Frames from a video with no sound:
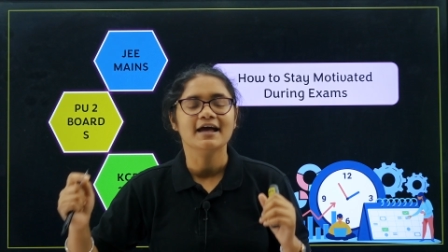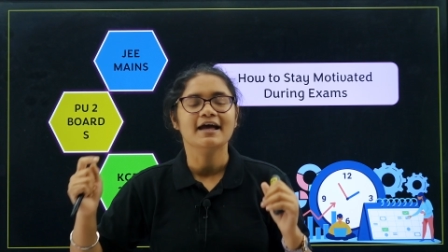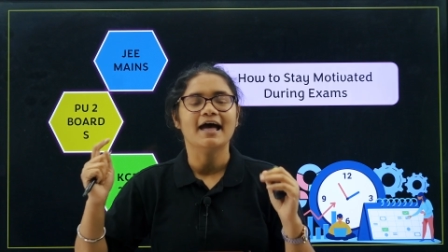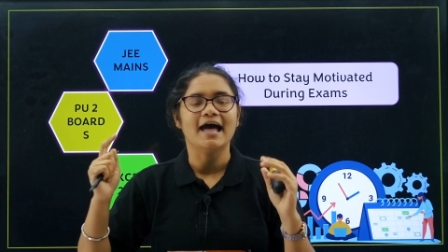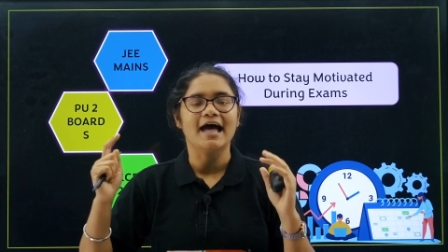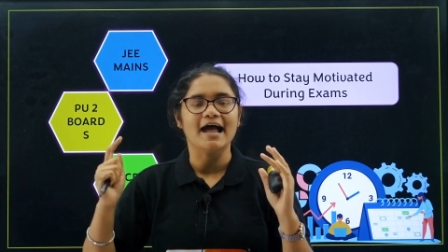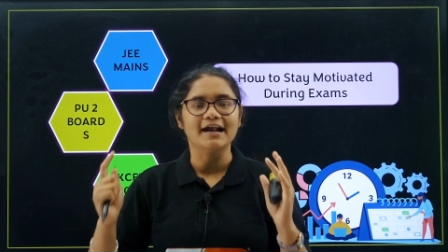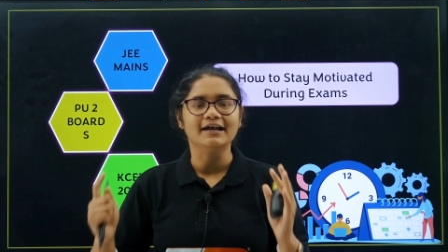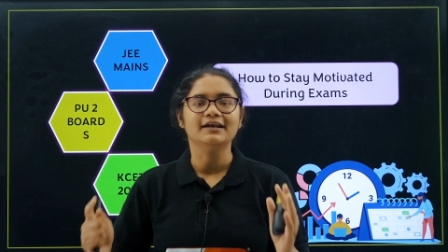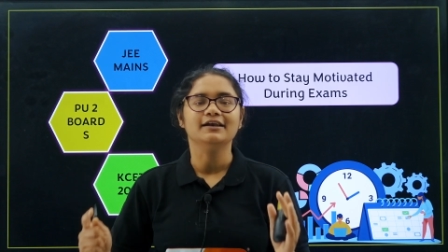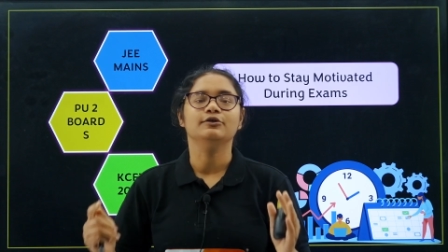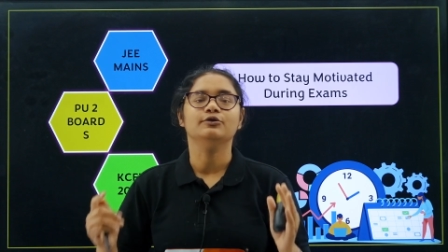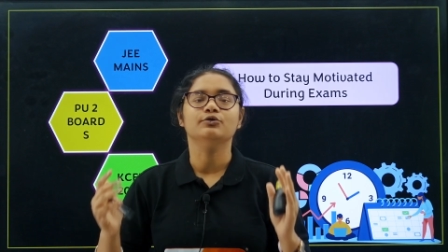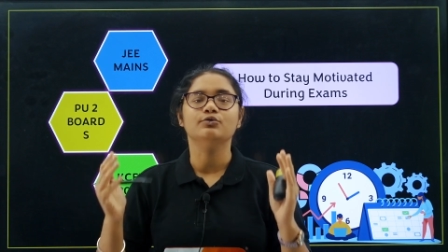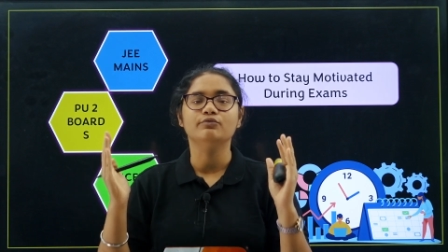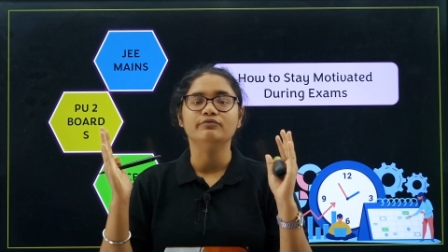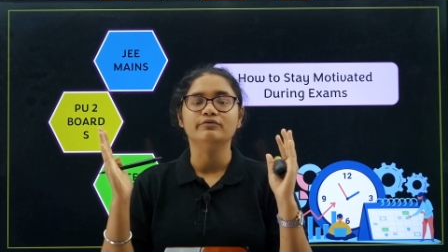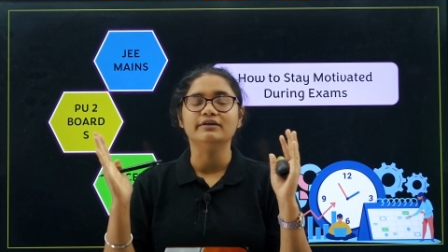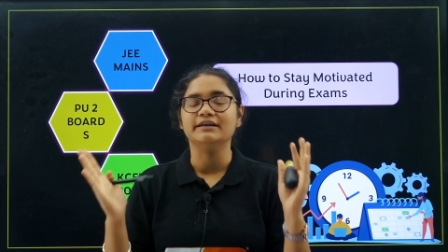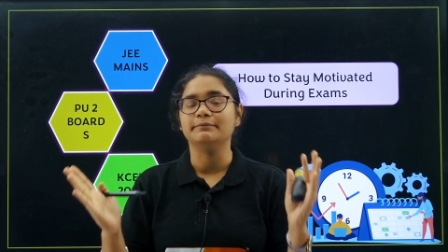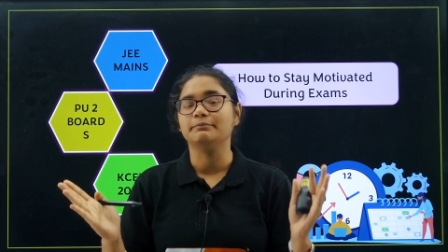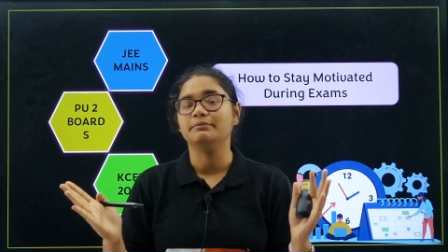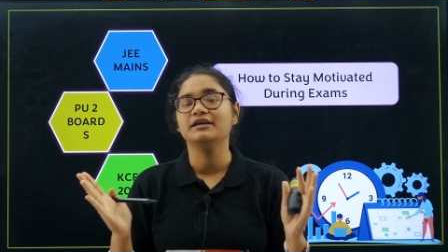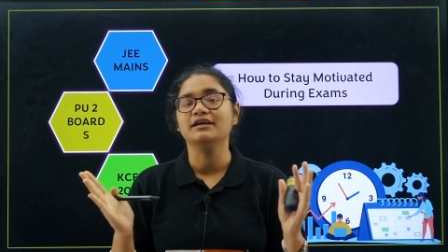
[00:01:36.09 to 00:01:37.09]
and you
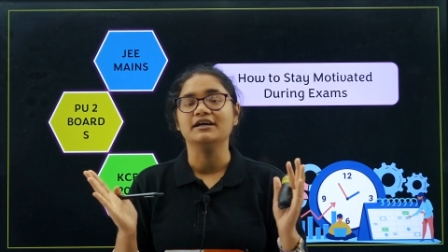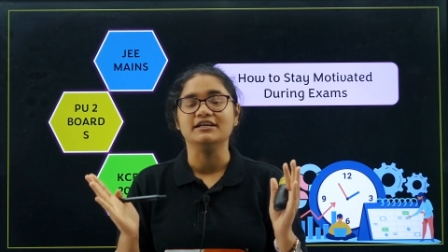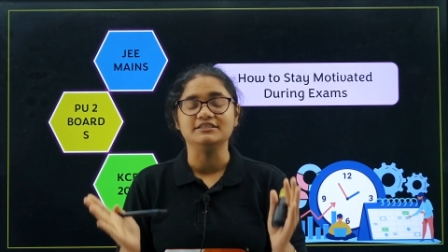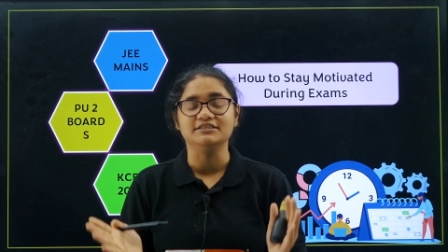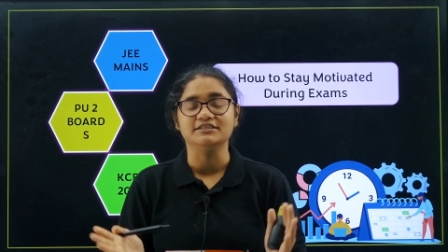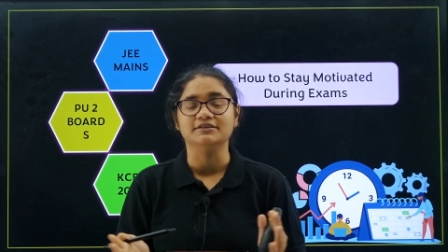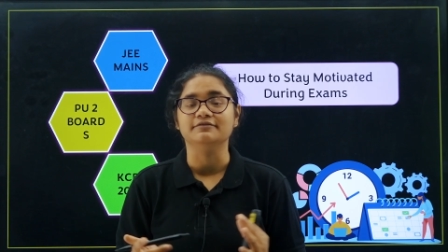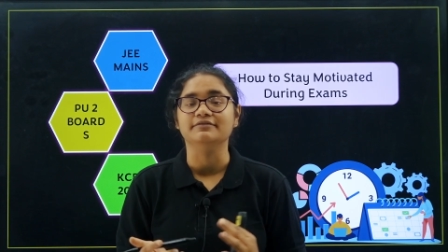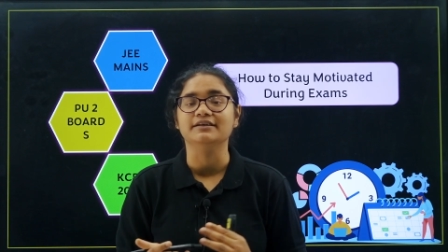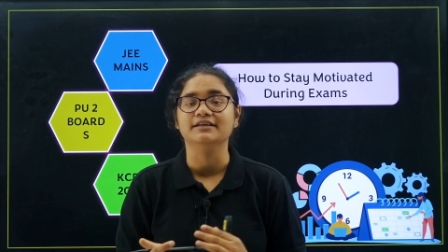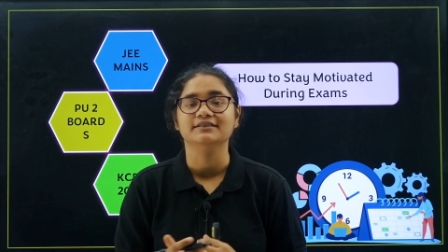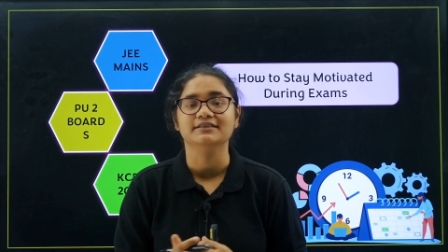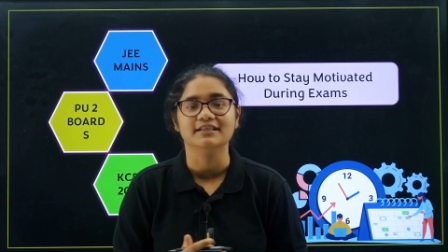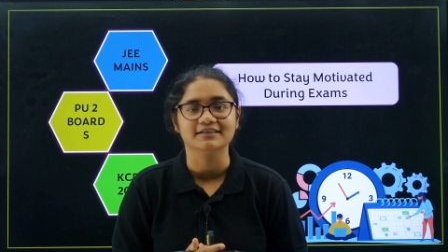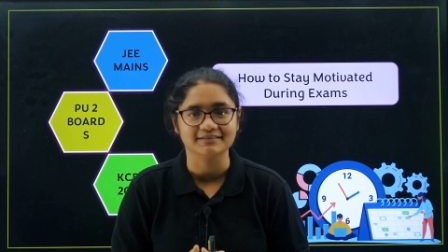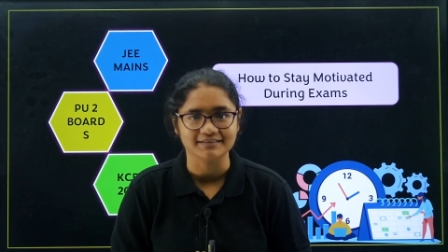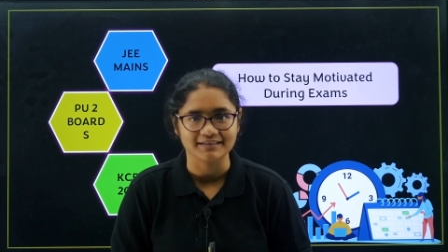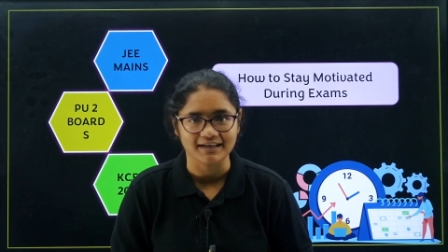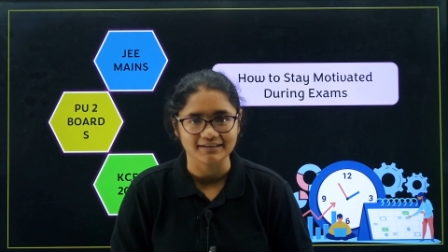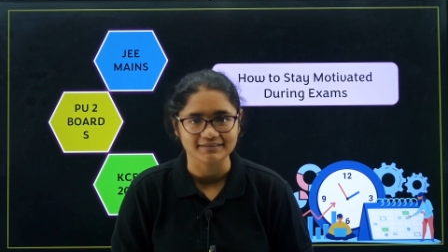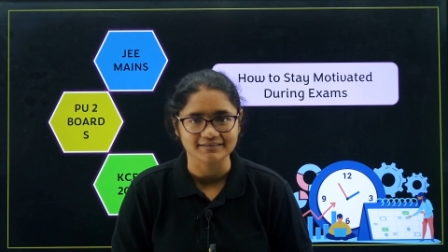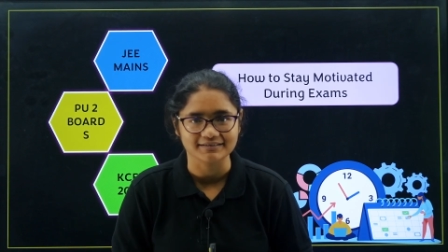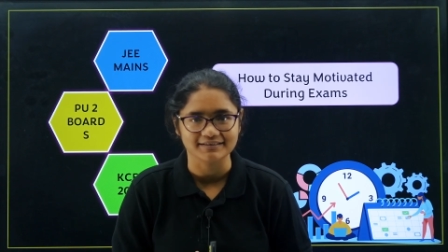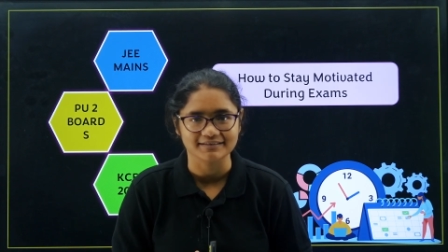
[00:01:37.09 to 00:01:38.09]
will be achieving the
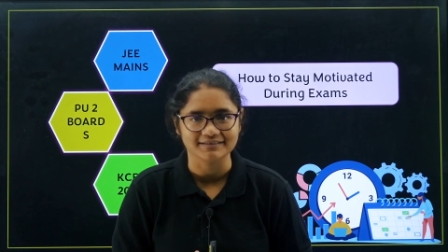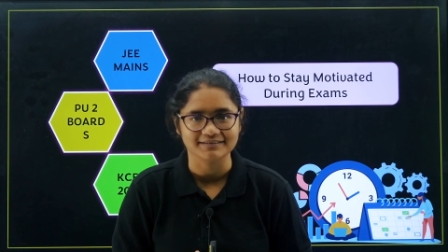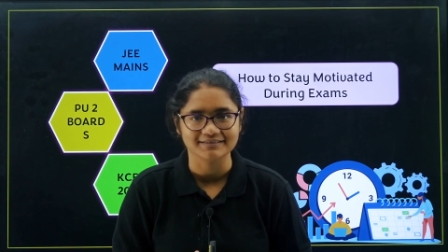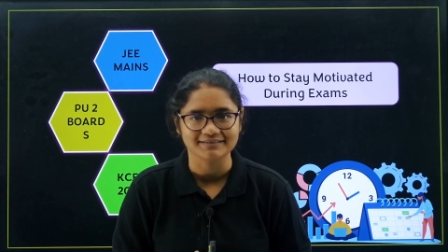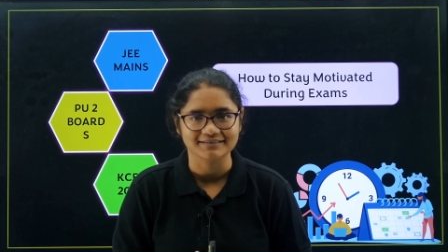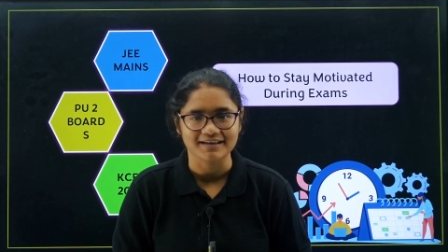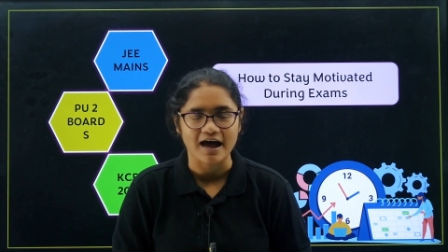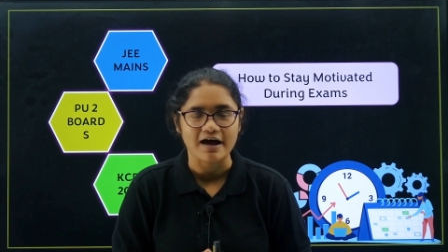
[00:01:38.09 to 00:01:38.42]
success